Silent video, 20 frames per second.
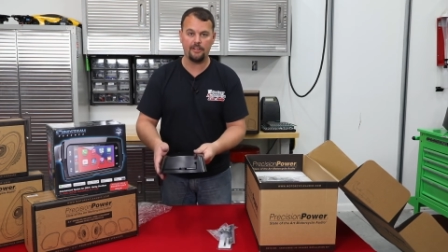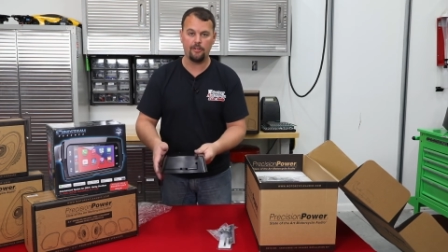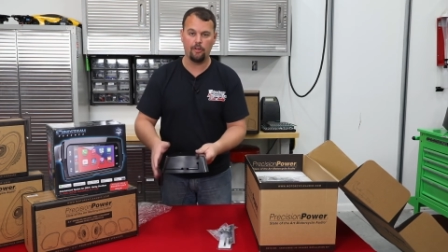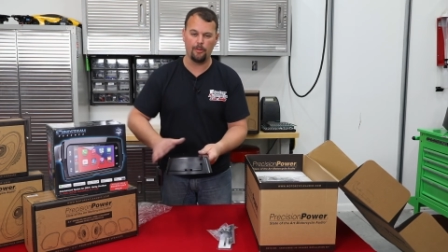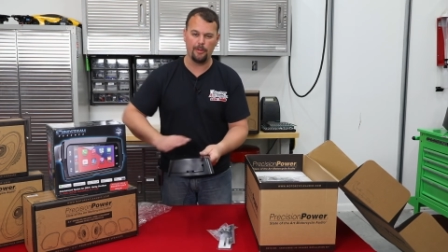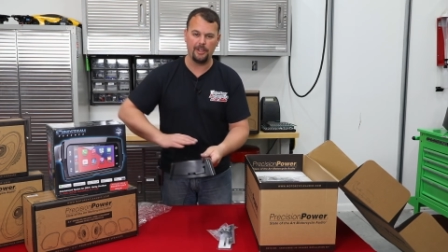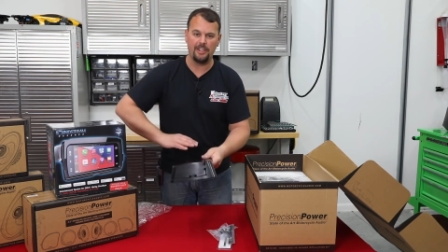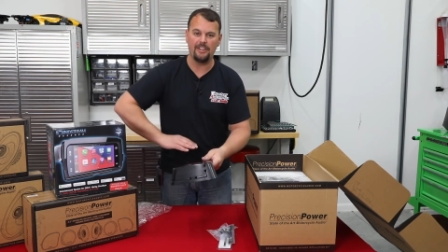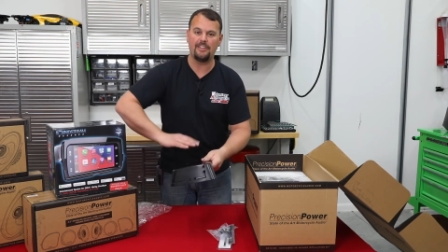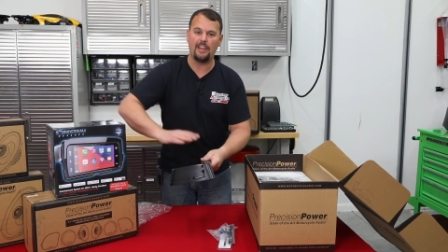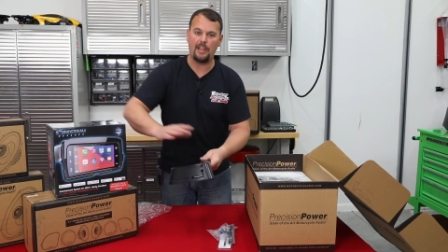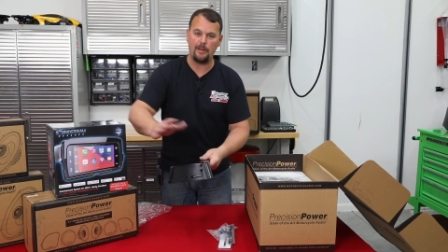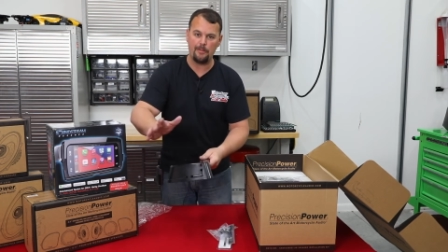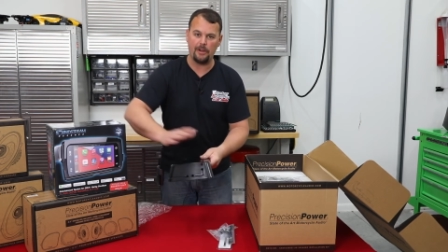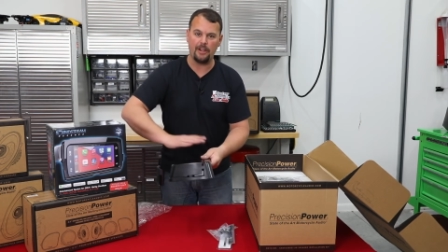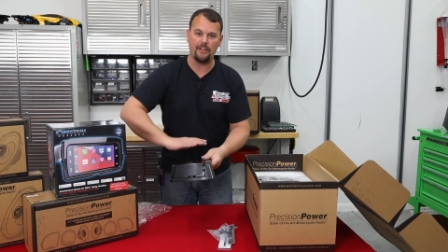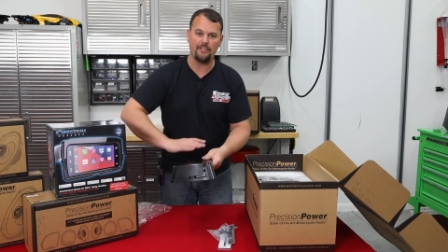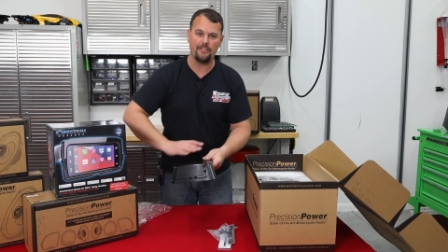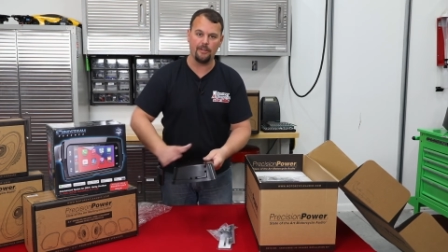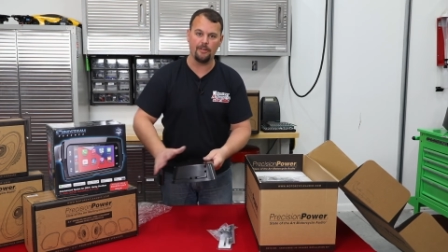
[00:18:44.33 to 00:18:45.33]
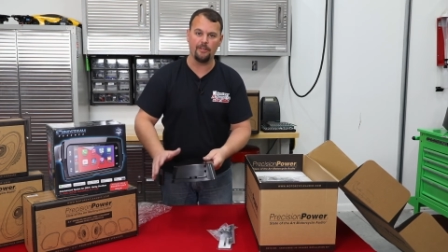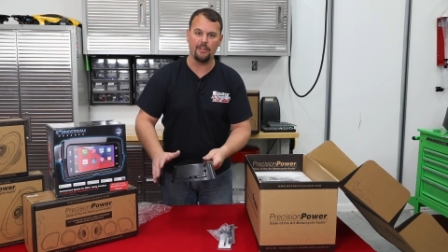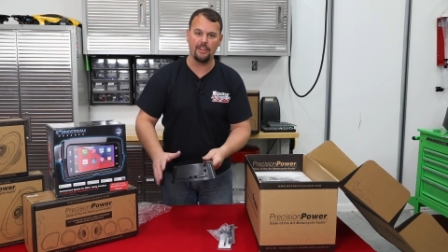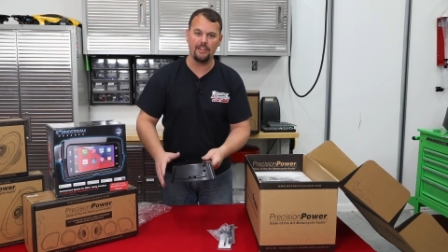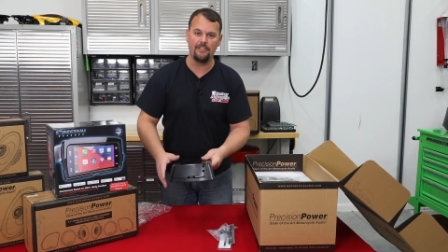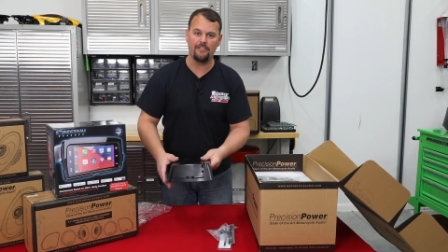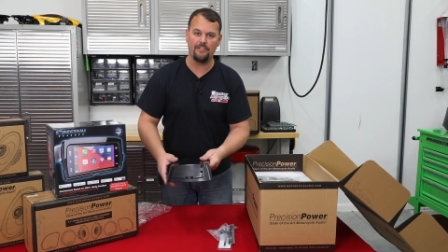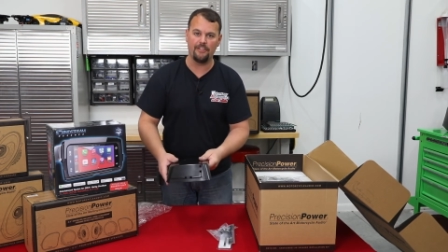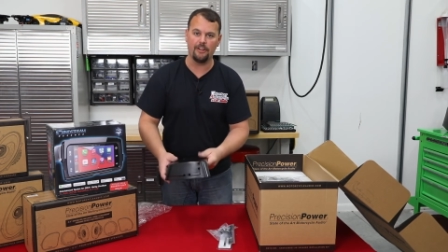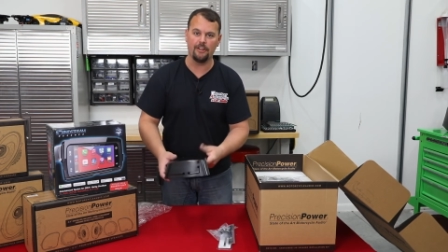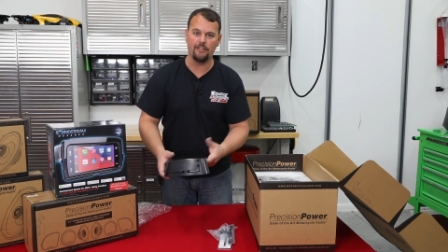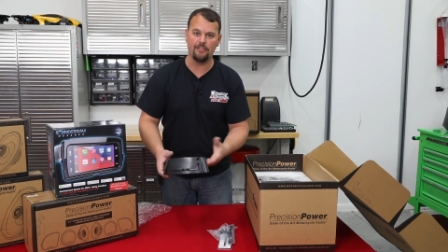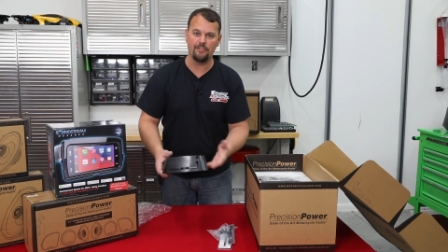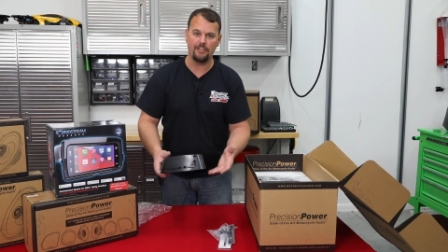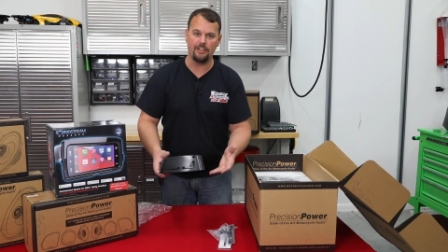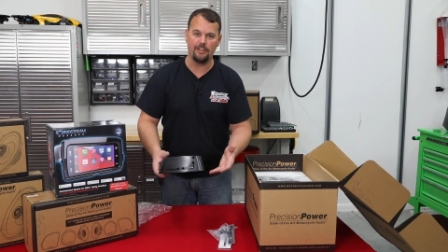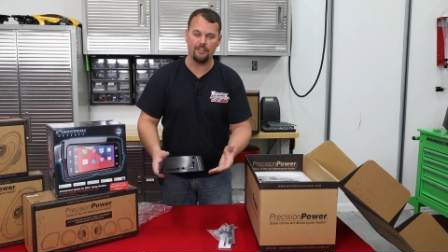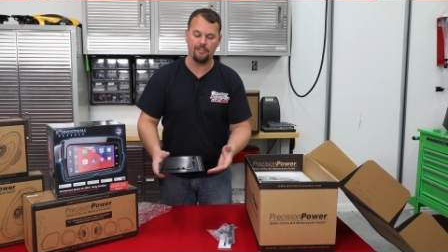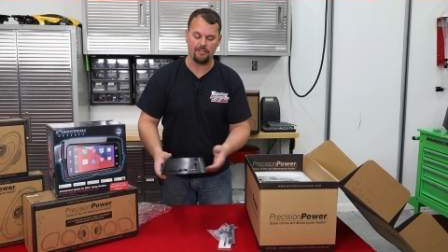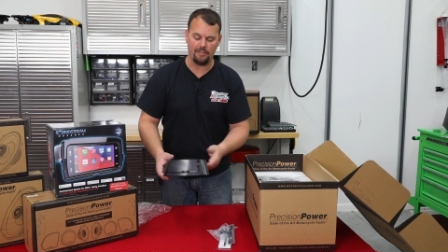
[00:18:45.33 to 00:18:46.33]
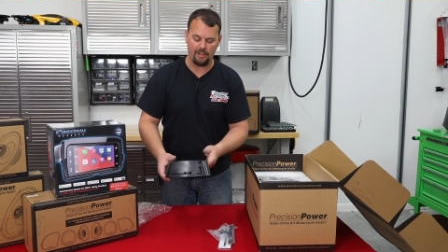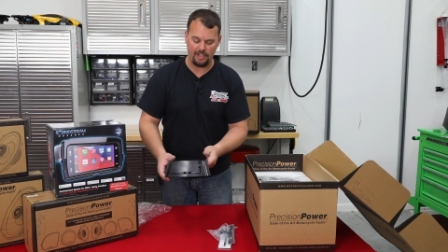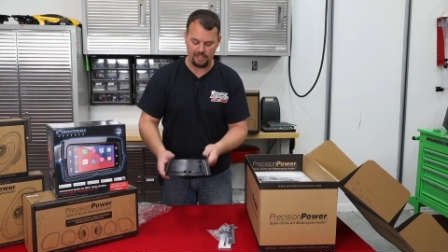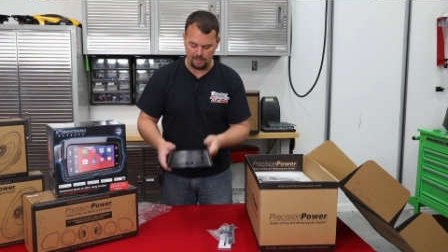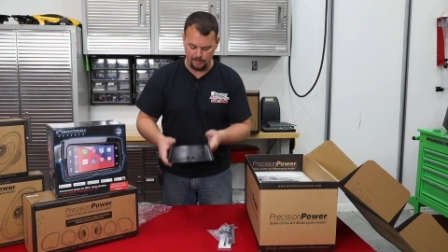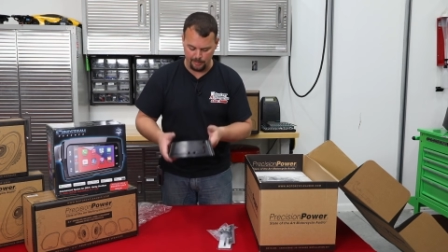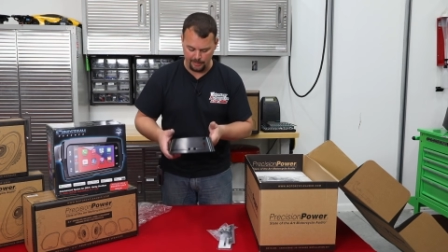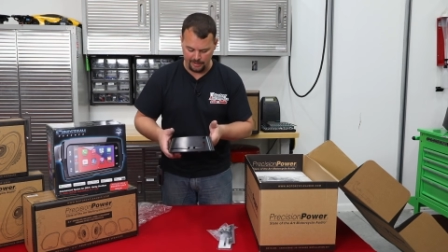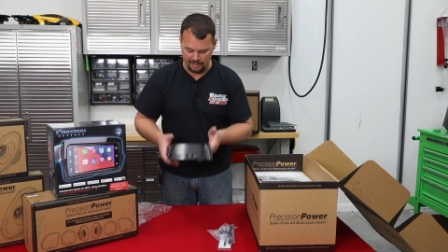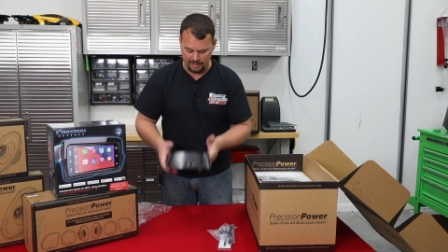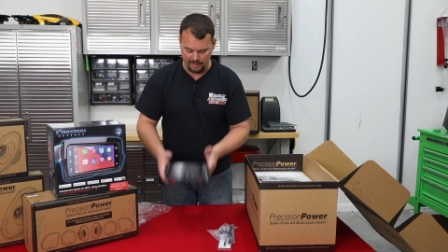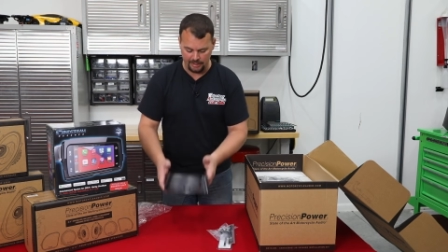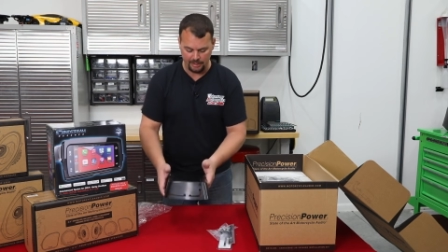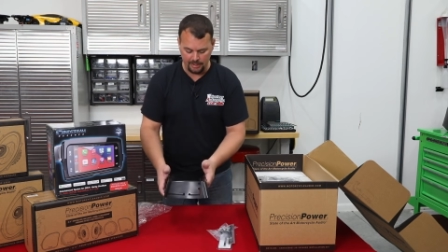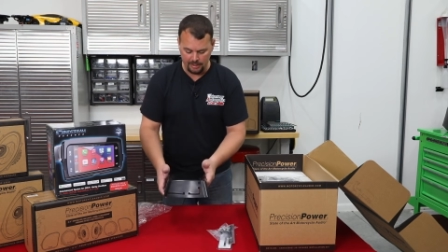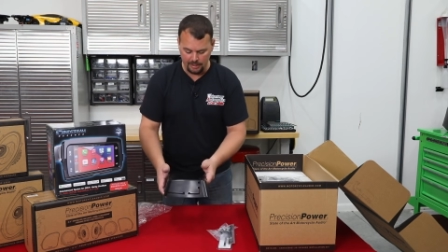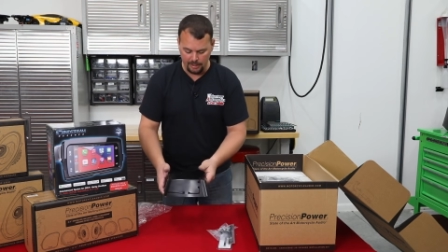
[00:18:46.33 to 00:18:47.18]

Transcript: Normally you tape off your lid first so you don't scratch the paint.